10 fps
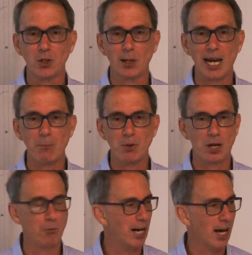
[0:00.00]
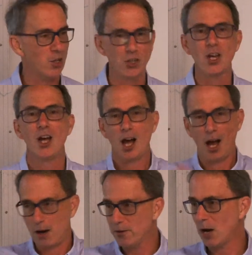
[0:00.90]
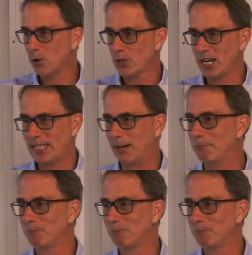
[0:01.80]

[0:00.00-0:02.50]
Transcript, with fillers: to twenty-eight percent reductions over the whole sector.